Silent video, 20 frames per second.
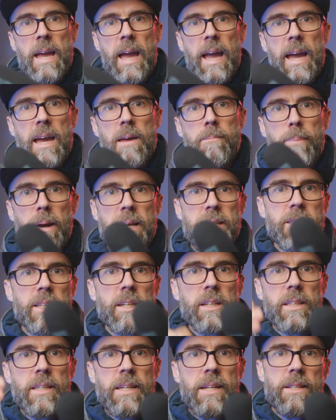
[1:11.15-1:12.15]
And
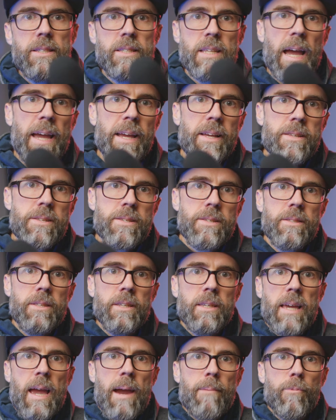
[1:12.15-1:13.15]
basically it takes
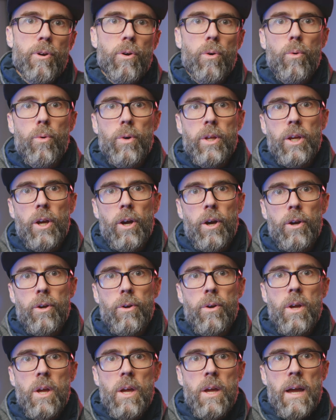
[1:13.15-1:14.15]
the camera audio